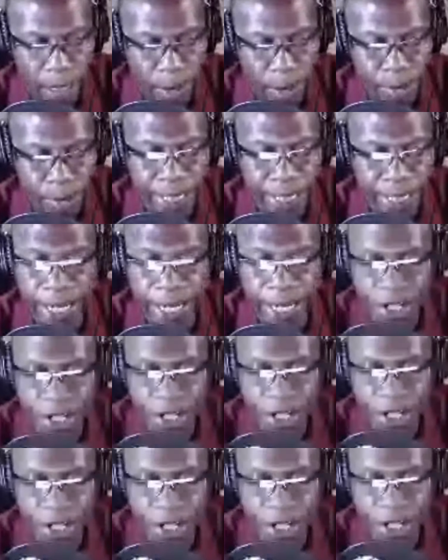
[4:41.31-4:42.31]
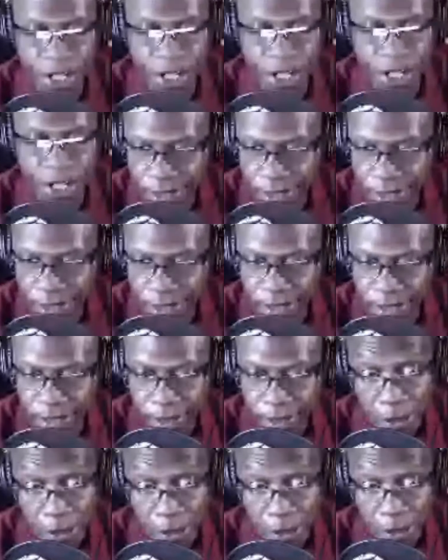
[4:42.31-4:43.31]
began to surface
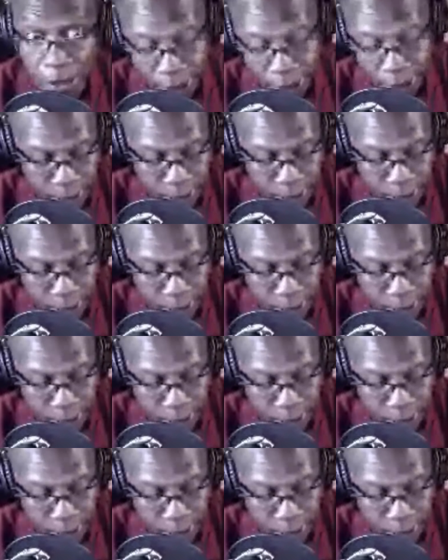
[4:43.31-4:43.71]
again.